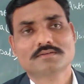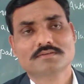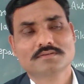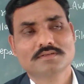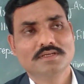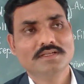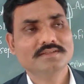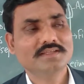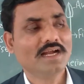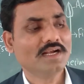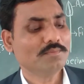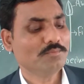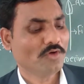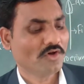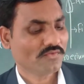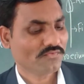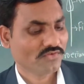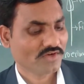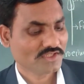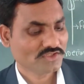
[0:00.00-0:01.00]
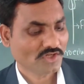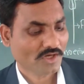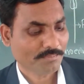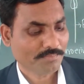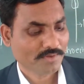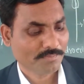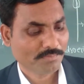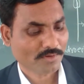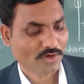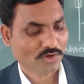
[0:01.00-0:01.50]
In that morphology of
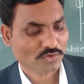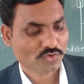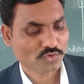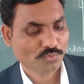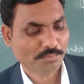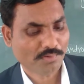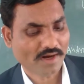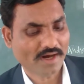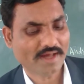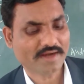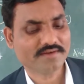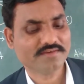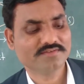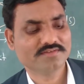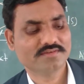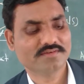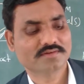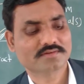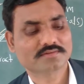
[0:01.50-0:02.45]
reproductive parts,